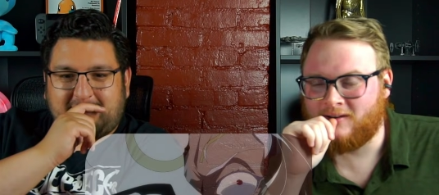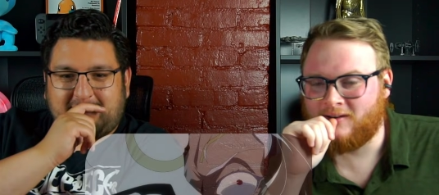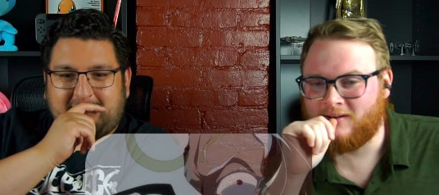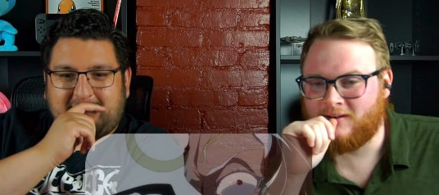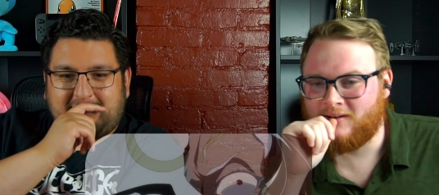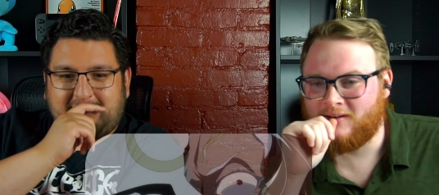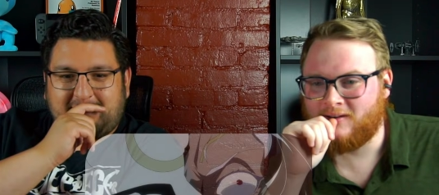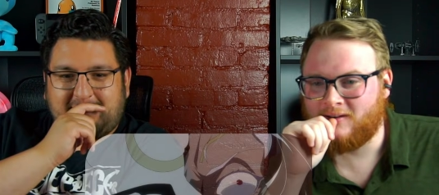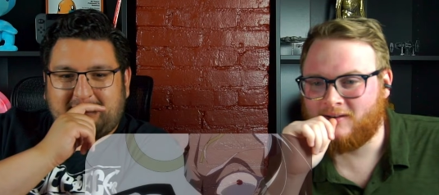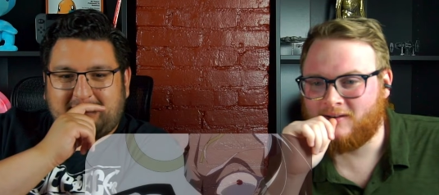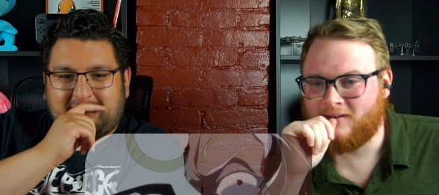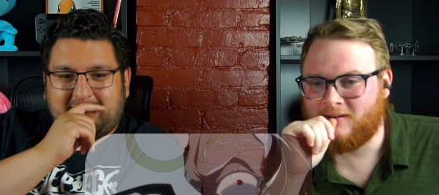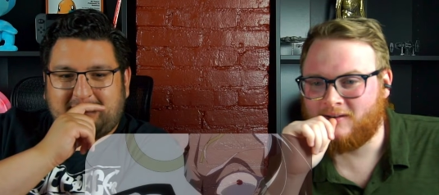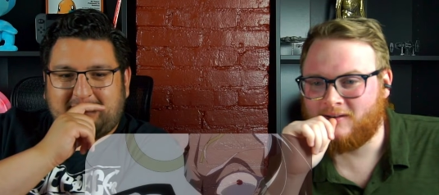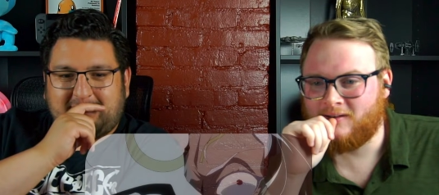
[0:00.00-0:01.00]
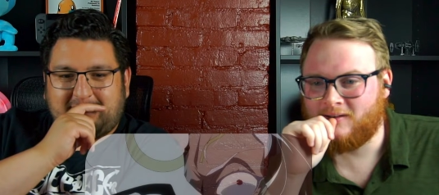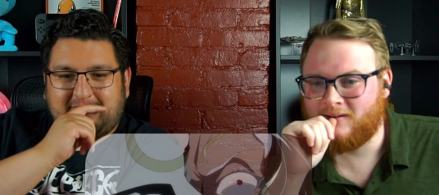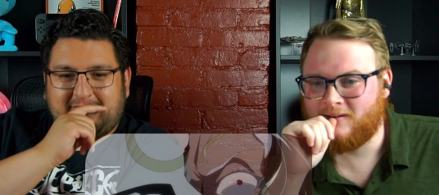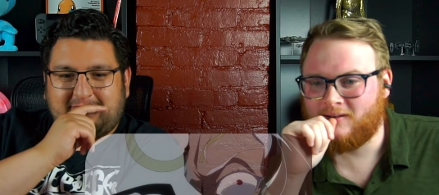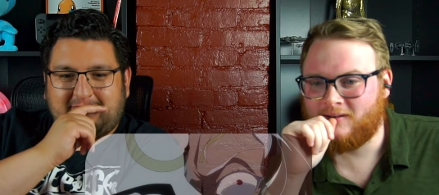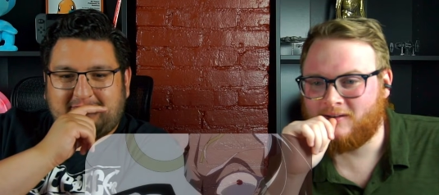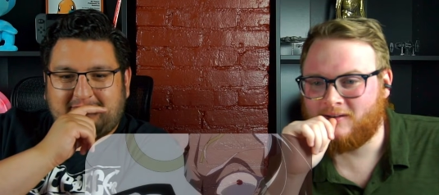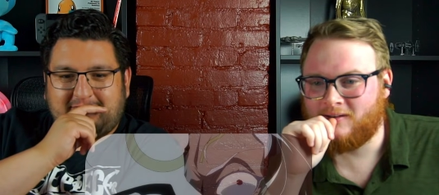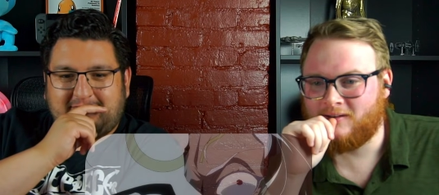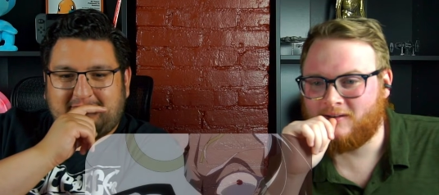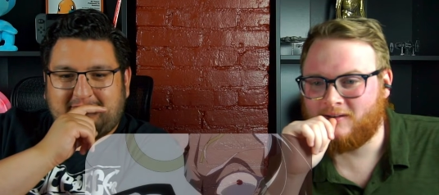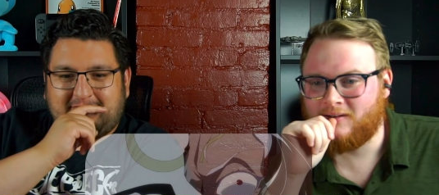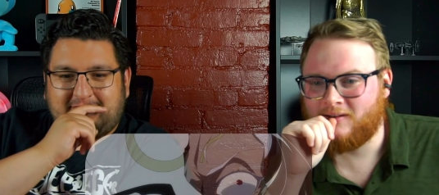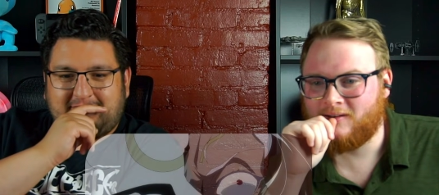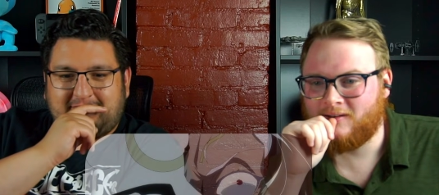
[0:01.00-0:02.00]

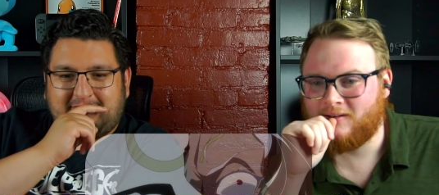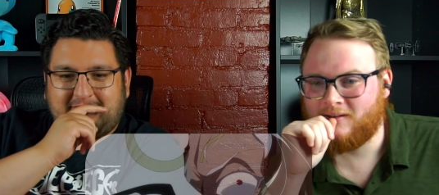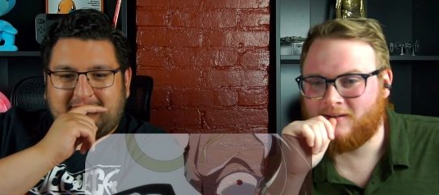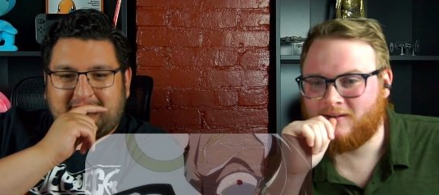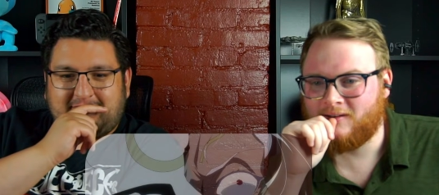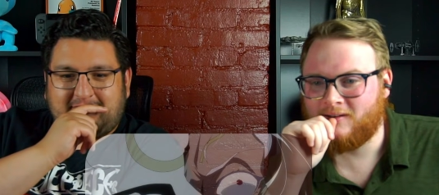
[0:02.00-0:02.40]
Nothing is said.